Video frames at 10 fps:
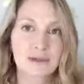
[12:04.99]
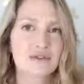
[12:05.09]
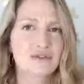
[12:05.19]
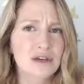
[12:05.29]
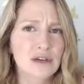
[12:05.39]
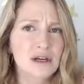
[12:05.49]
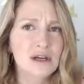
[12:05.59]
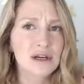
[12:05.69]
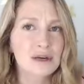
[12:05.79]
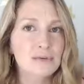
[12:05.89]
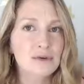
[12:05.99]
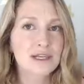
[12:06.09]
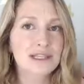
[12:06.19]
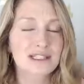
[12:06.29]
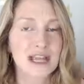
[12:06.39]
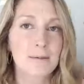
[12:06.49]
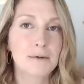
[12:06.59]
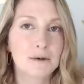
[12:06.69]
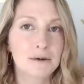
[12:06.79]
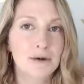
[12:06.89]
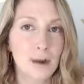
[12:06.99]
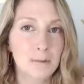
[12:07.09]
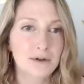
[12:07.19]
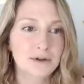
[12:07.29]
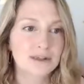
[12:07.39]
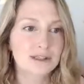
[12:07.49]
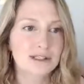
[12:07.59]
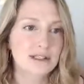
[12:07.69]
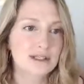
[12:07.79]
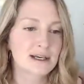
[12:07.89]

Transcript: It's for pretty stable couples.